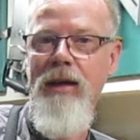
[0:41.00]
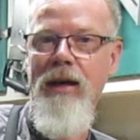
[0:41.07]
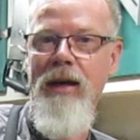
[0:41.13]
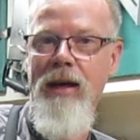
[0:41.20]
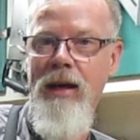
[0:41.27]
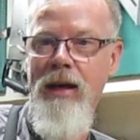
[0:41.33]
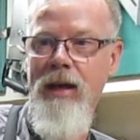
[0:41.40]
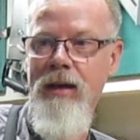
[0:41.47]

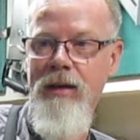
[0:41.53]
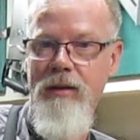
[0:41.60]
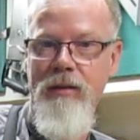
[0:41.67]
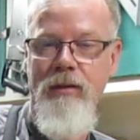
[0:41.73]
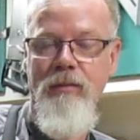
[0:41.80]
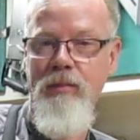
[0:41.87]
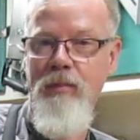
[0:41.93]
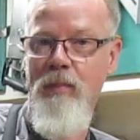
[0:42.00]
and
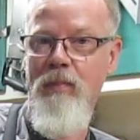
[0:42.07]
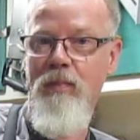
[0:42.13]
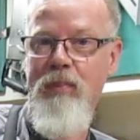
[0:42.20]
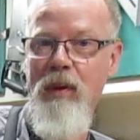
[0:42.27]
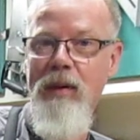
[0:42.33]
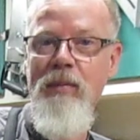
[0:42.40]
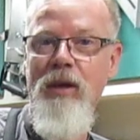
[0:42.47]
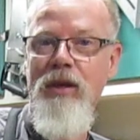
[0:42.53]

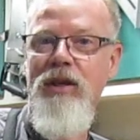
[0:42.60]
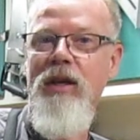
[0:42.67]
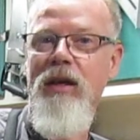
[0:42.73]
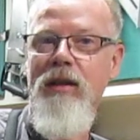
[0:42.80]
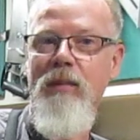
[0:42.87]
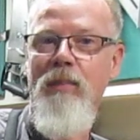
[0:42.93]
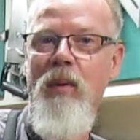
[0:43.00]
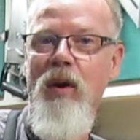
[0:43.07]
pretty much
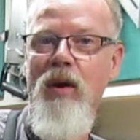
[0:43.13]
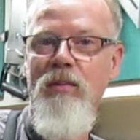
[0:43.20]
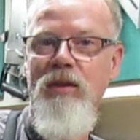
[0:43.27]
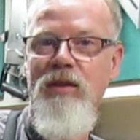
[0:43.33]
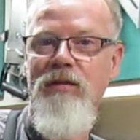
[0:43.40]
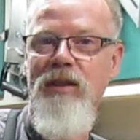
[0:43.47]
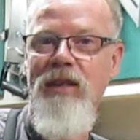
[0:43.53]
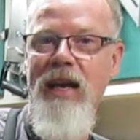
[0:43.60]
cut the palms
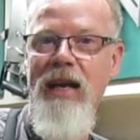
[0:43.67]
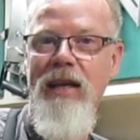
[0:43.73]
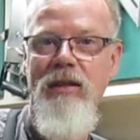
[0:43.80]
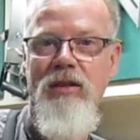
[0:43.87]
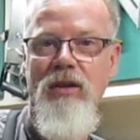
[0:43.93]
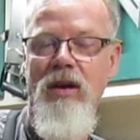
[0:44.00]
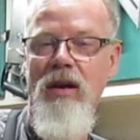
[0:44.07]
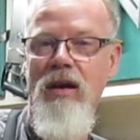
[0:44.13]
of his
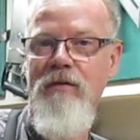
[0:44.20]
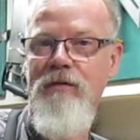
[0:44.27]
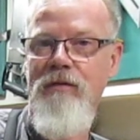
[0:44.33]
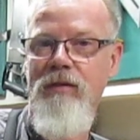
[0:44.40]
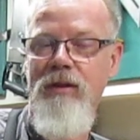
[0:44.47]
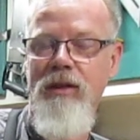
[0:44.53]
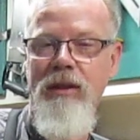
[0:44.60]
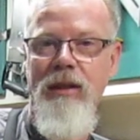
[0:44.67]
hands off,
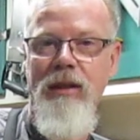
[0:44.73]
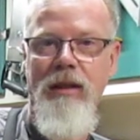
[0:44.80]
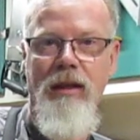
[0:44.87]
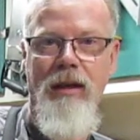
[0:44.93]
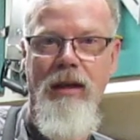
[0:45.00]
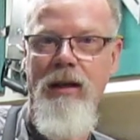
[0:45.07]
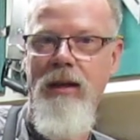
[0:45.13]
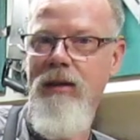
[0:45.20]

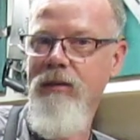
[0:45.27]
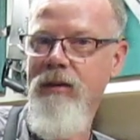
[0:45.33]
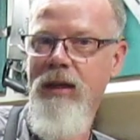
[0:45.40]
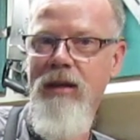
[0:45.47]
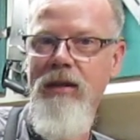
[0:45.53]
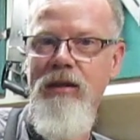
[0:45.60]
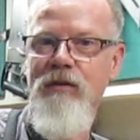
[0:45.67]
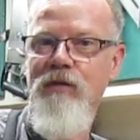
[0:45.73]
uh,
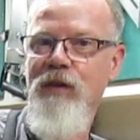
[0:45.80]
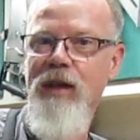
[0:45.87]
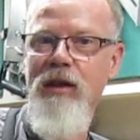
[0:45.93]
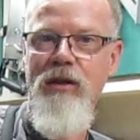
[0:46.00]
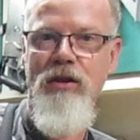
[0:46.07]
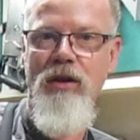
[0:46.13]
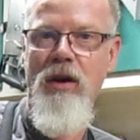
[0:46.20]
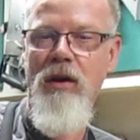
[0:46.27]
cut his
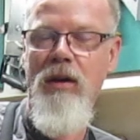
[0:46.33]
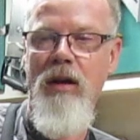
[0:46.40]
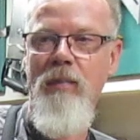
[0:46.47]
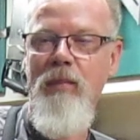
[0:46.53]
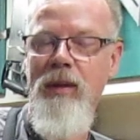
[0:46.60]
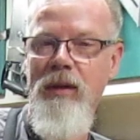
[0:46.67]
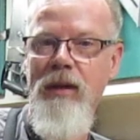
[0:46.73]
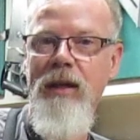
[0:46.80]
fingers all
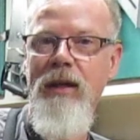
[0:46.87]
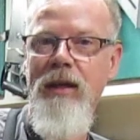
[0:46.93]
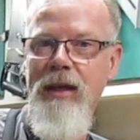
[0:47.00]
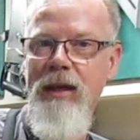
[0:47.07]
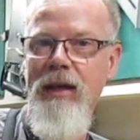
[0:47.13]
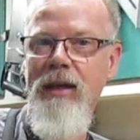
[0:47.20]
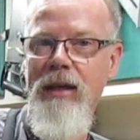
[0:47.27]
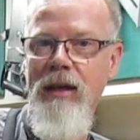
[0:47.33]
up. It,
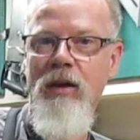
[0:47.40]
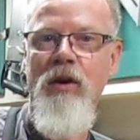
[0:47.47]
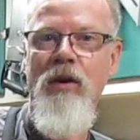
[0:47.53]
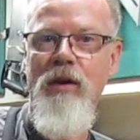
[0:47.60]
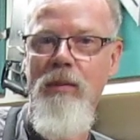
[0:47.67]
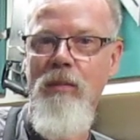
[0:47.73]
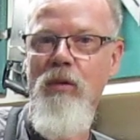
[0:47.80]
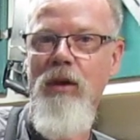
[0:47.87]
it, it
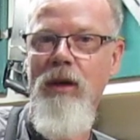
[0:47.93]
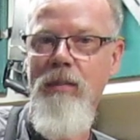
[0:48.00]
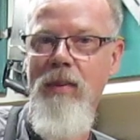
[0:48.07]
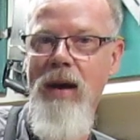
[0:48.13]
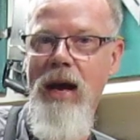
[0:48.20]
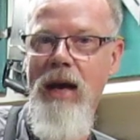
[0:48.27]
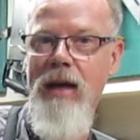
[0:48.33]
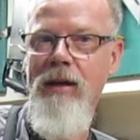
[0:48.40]
hurt him really
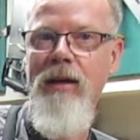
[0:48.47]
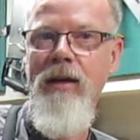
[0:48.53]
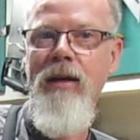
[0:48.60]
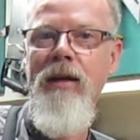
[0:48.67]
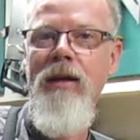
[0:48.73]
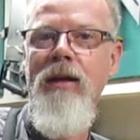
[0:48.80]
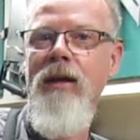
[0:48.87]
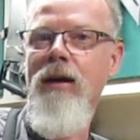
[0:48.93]
bad.
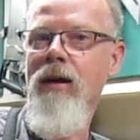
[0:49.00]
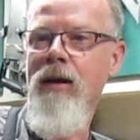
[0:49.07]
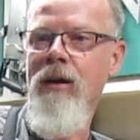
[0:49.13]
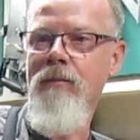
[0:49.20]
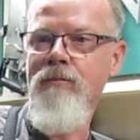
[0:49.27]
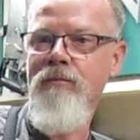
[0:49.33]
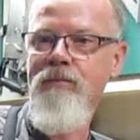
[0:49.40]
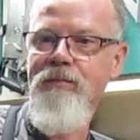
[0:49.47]

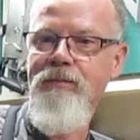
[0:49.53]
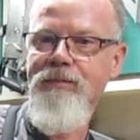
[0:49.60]
Um,